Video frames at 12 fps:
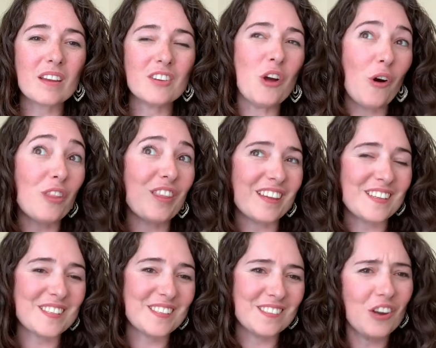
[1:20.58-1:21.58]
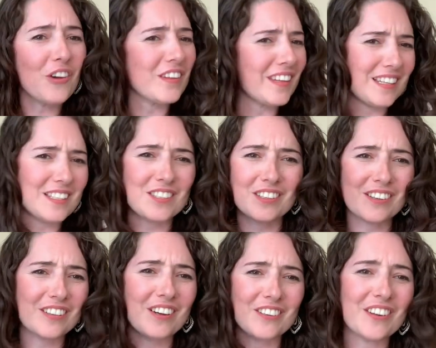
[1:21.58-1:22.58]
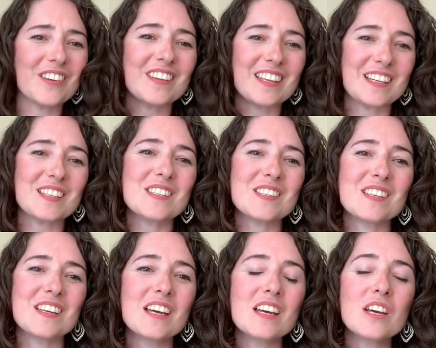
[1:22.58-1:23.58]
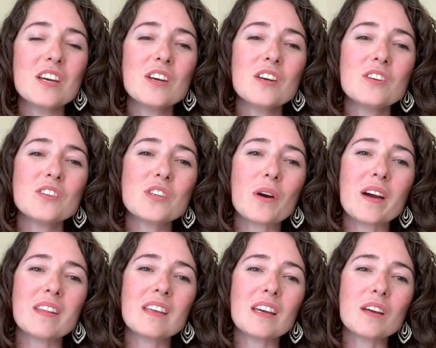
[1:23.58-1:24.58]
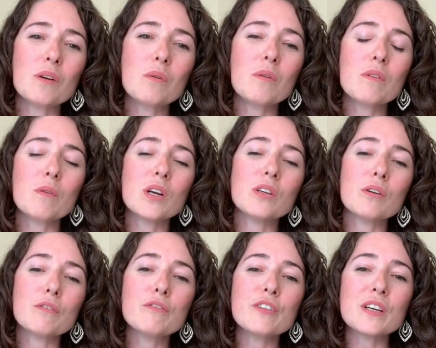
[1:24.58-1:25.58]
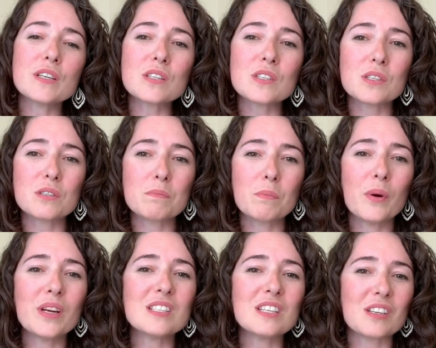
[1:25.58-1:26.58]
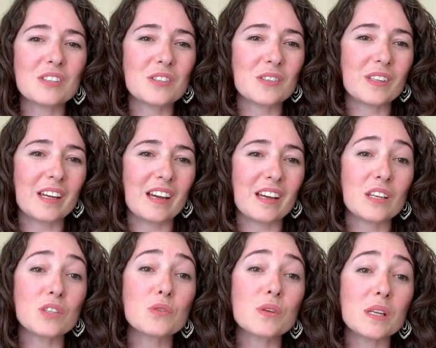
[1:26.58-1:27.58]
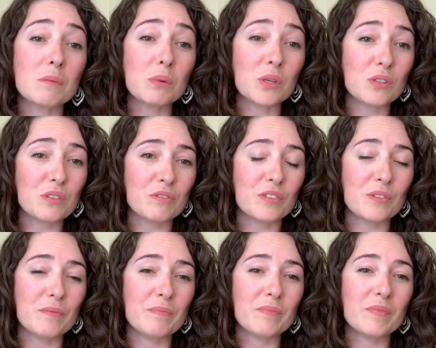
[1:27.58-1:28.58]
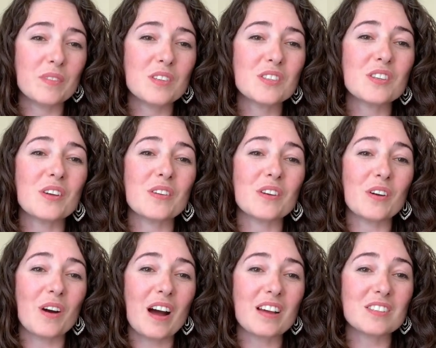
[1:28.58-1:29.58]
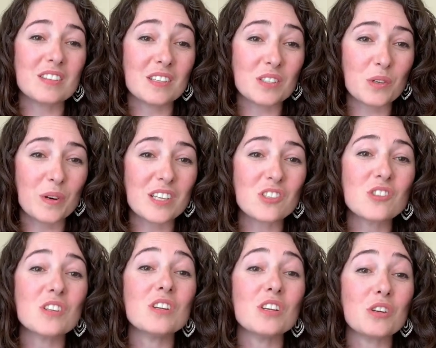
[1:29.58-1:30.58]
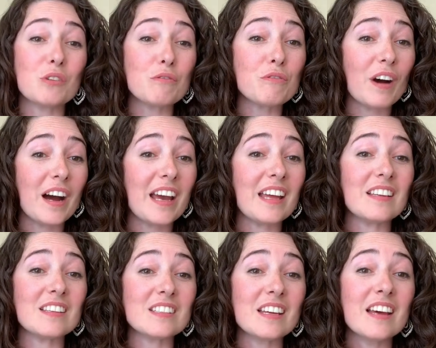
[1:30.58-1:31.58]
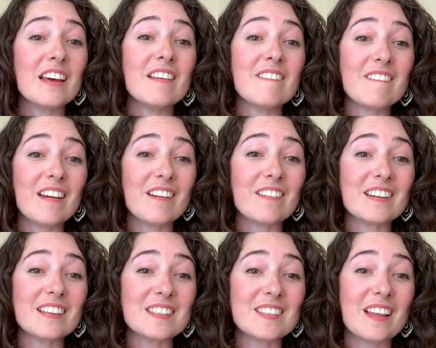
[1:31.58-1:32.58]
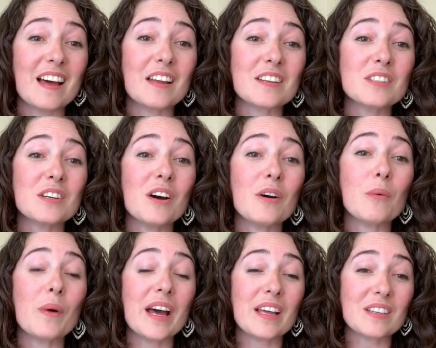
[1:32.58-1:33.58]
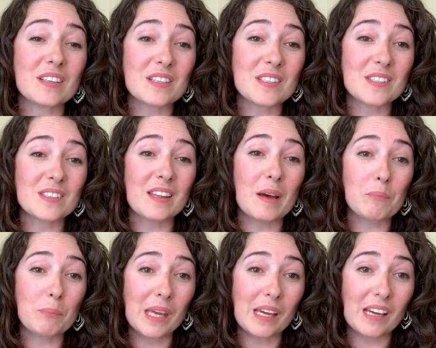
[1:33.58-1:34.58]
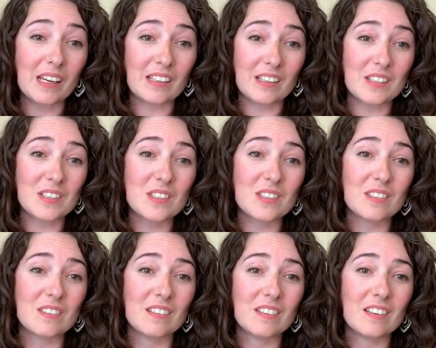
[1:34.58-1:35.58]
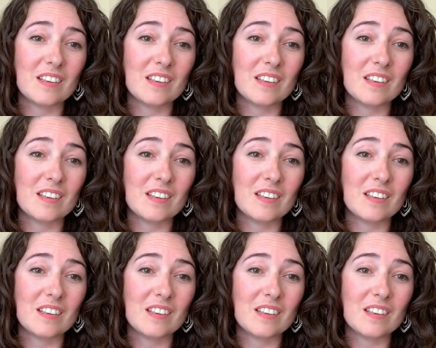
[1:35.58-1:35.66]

Not this, not this. So I think what you're first pointing to there is really beautiful. So you ask this question and you find there is that awareness, that beingness.